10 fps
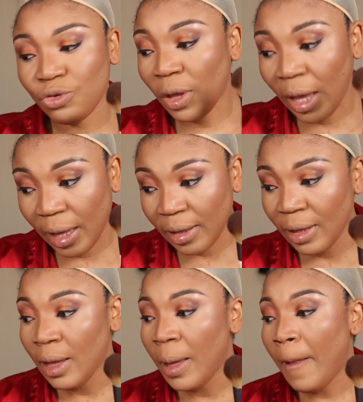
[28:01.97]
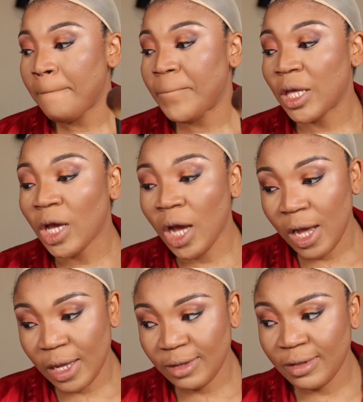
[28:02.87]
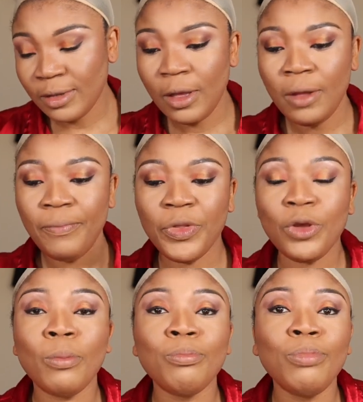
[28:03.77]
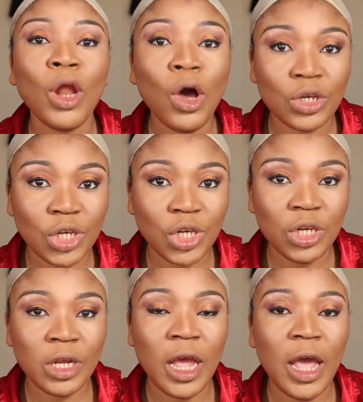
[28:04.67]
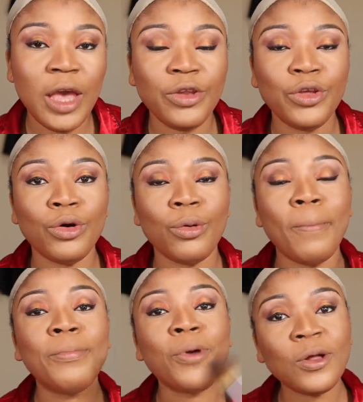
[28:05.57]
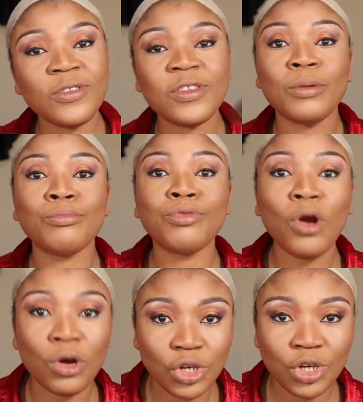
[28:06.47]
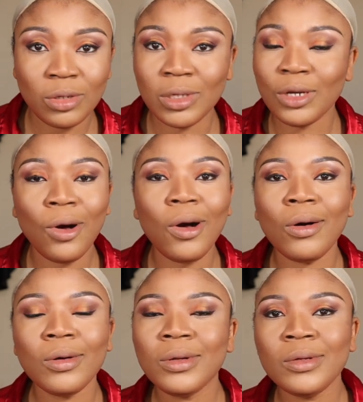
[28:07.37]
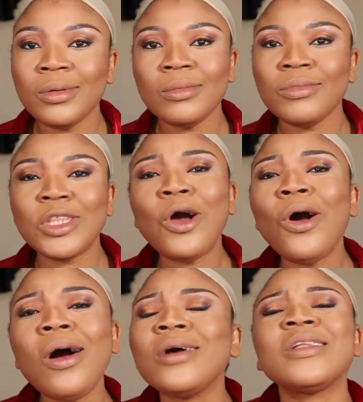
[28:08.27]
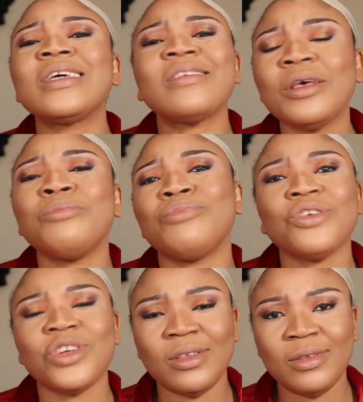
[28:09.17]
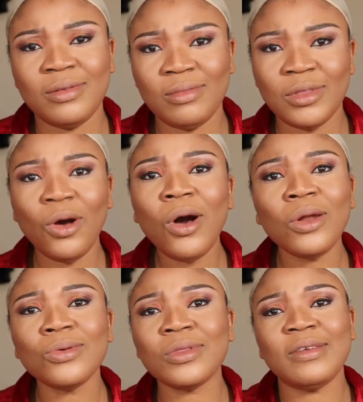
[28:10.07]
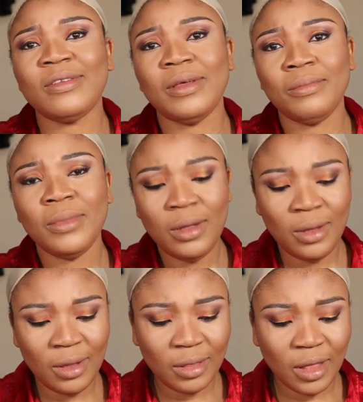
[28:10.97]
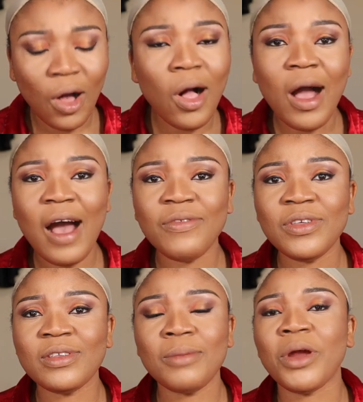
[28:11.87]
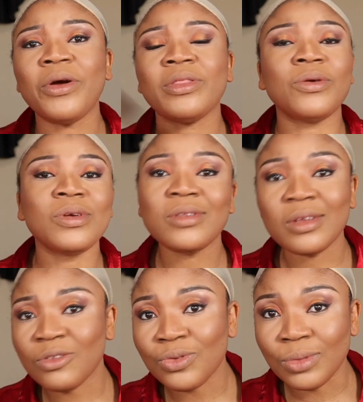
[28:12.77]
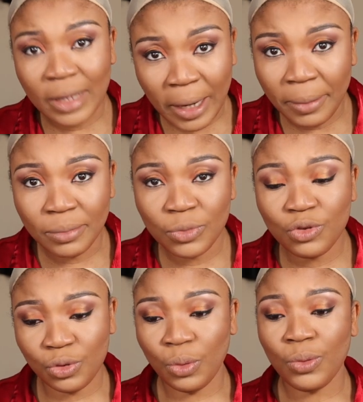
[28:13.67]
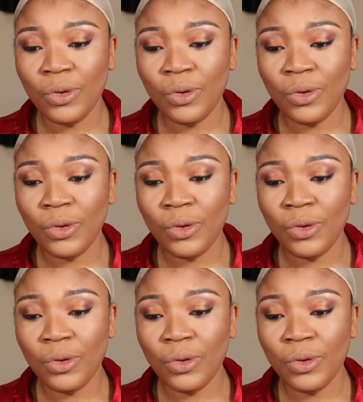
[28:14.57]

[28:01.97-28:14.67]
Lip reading: okay? Because your blush and your bronzer brush, they all are the same brushes. They all look the same. They all have the same characteristics to them. So